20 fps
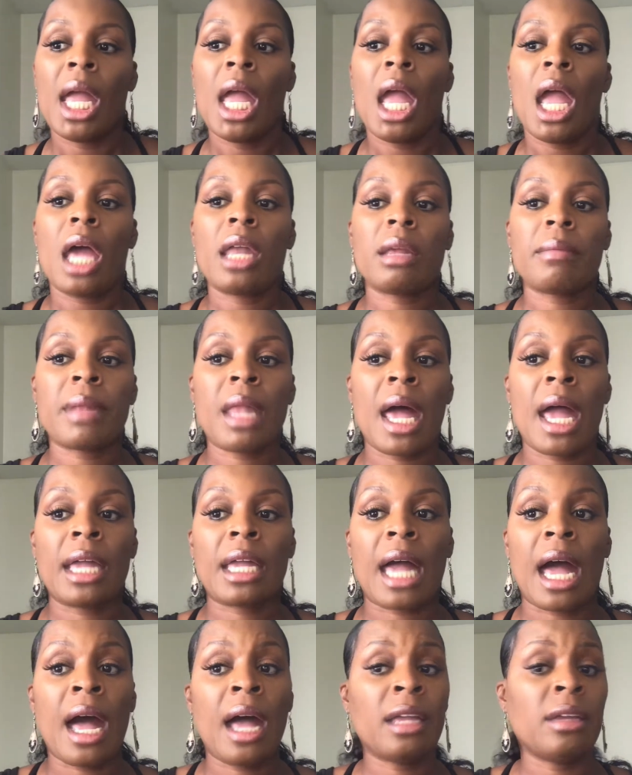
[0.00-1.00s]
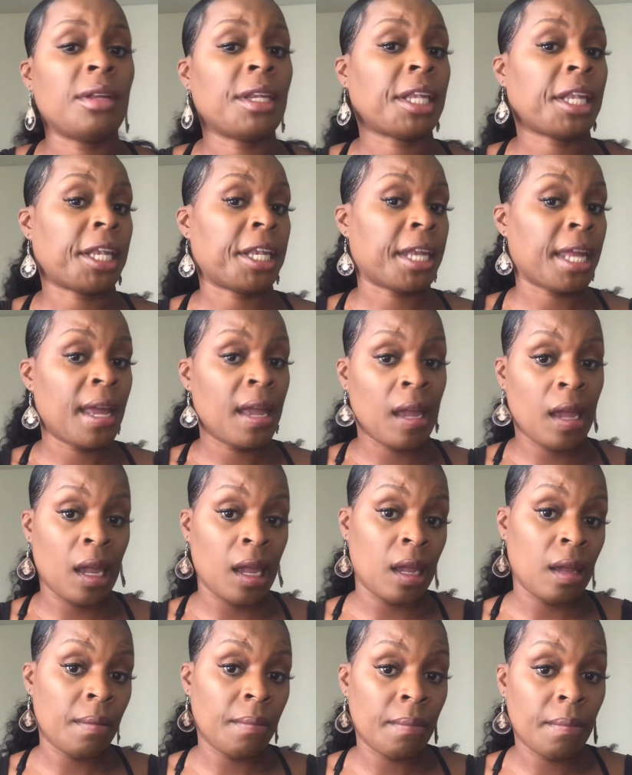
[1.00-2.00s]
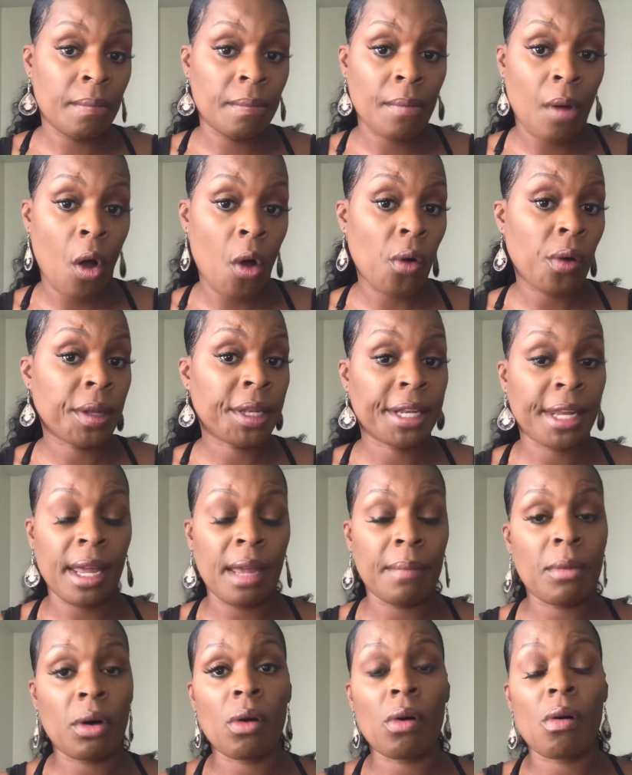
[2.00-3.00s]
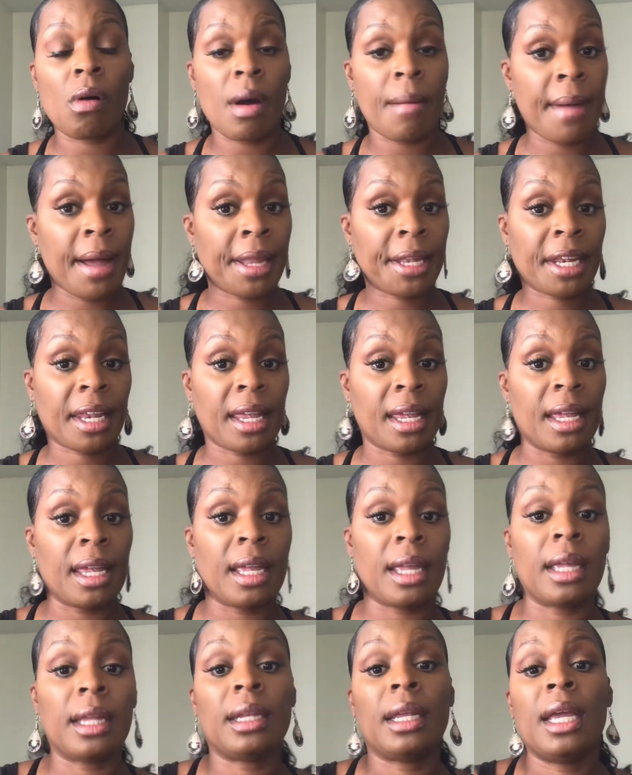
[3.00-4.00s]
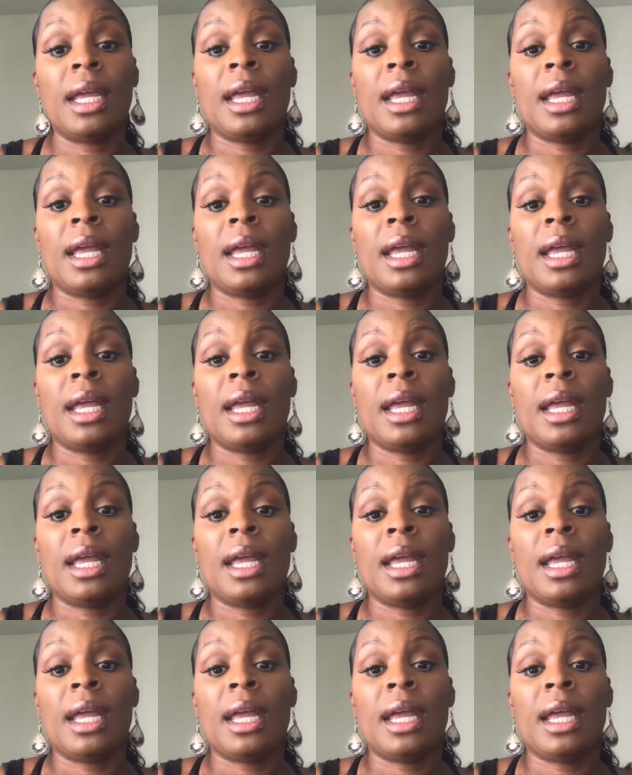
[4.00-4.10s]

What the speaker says: And I'm like, I use the same old on my skin.